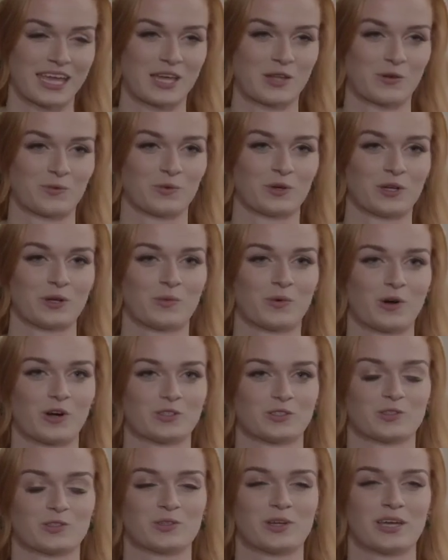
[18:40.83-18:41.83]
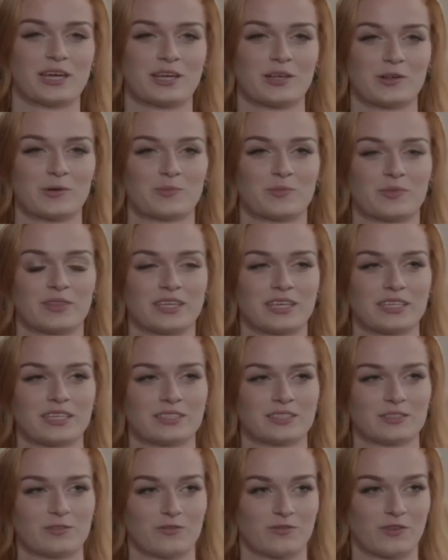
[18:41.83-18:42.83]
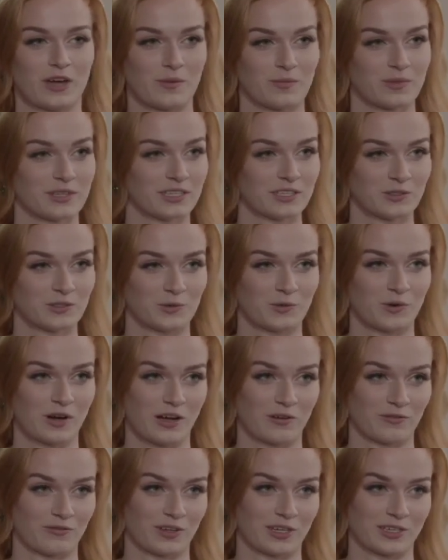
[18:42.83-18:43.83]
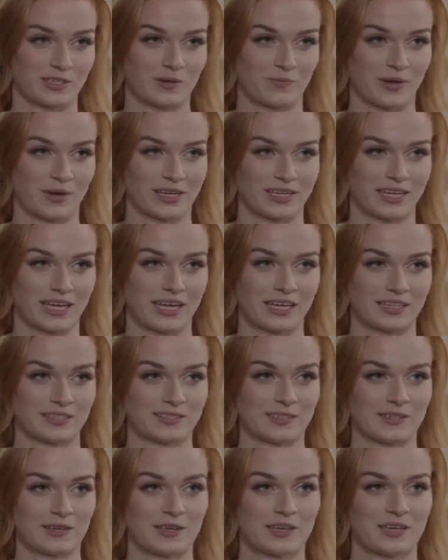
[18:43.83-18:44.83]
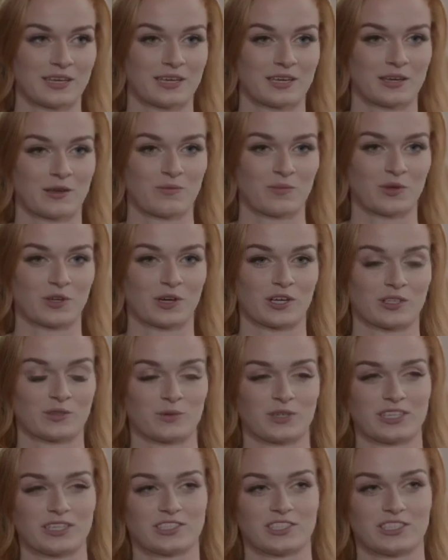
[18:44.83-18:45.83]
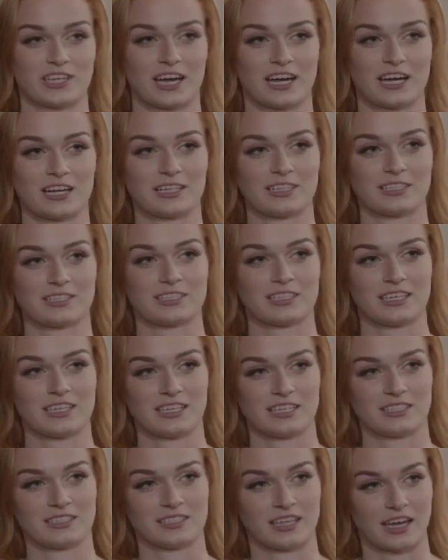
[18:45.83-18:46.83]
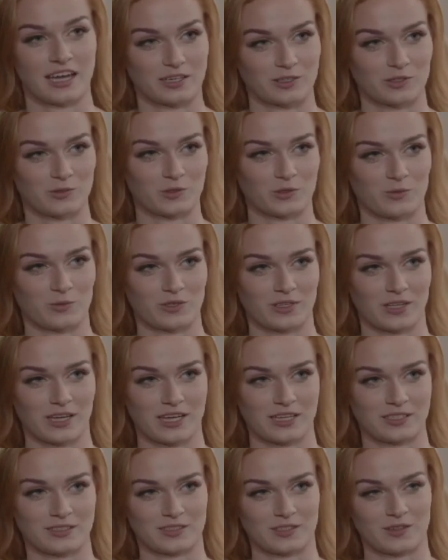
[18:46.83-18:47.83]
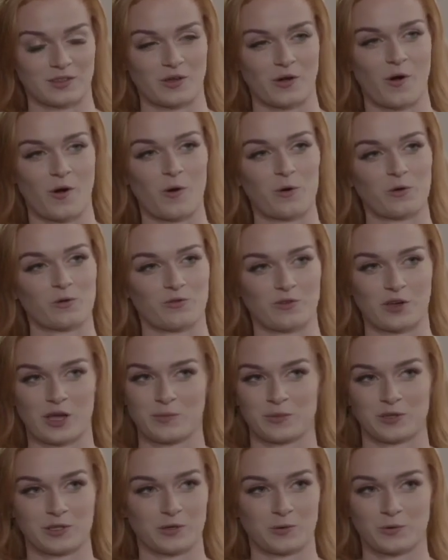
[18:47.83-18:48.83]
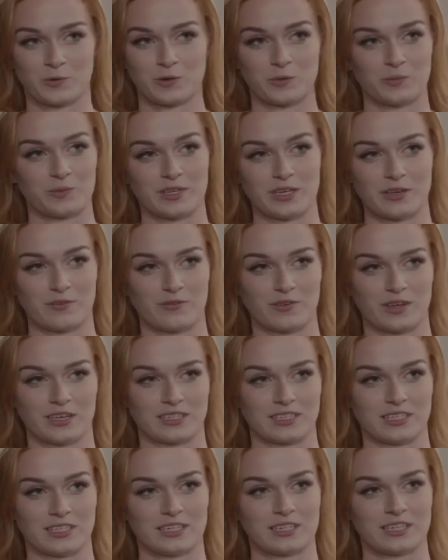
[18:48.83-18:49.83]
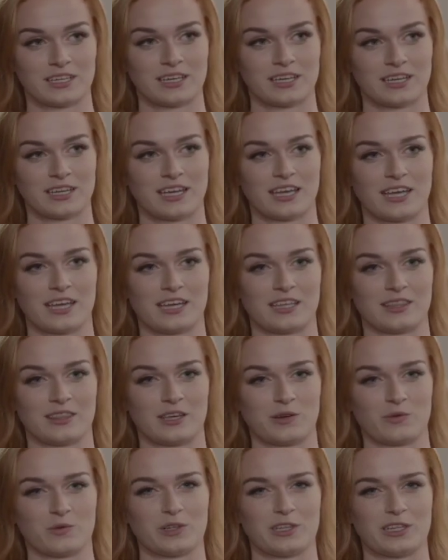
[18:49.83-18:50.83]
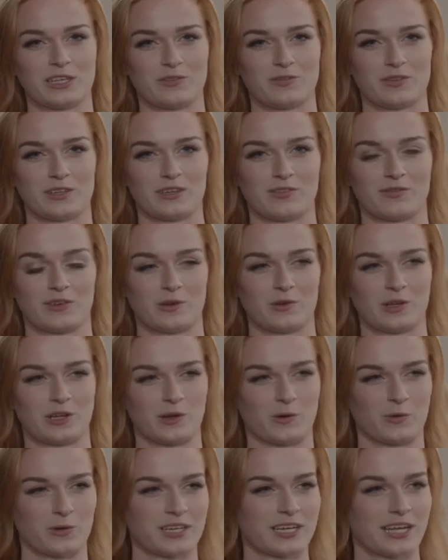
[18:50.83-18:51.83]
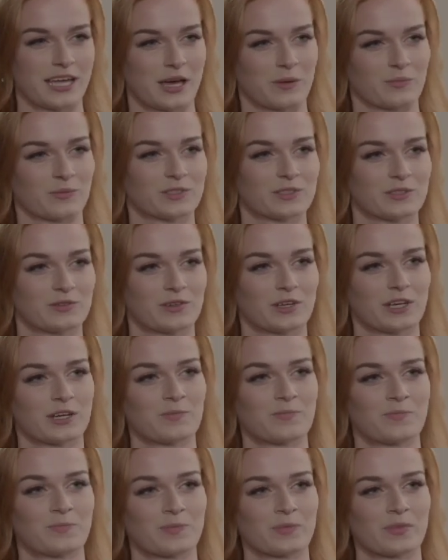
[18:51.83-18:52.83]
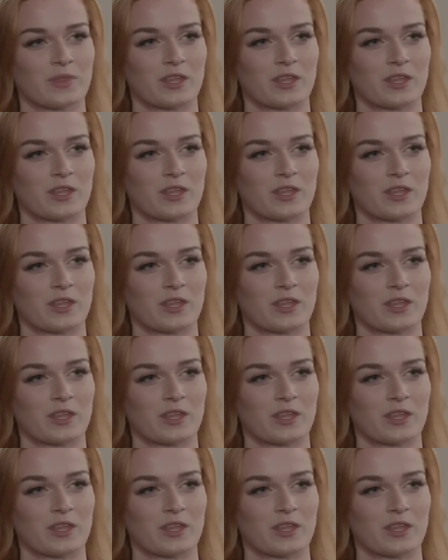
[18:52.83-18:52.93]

And we want to help these families who are affected by cancer, because when a child is diagnosed with cancer, the whole family will be affected. And they will live in a very lonely atmosphere